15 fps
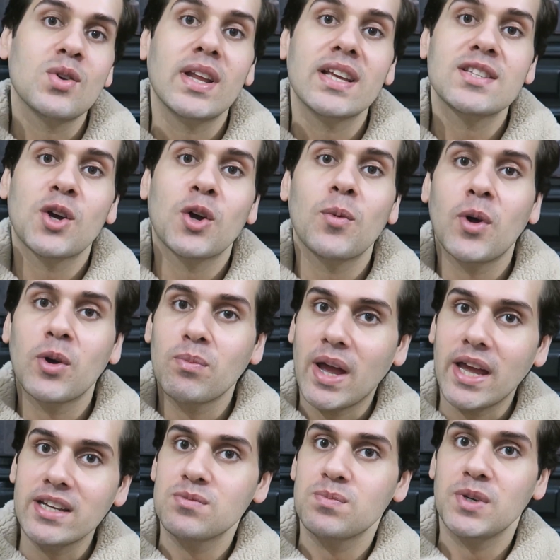So let's talk about
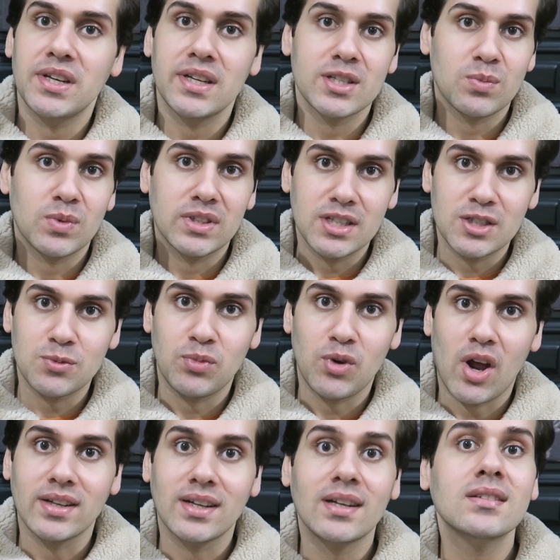my experience with this
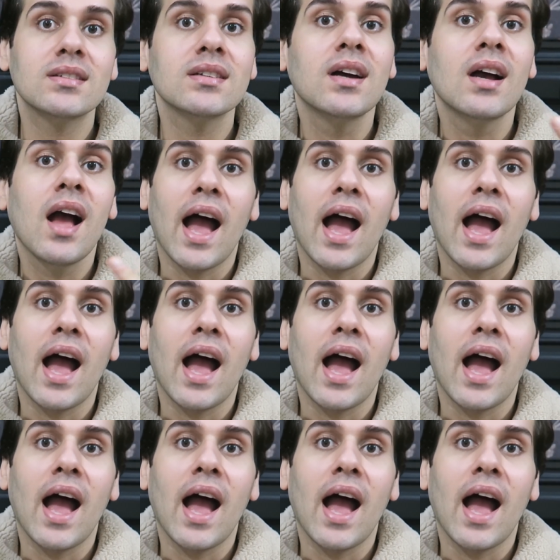product.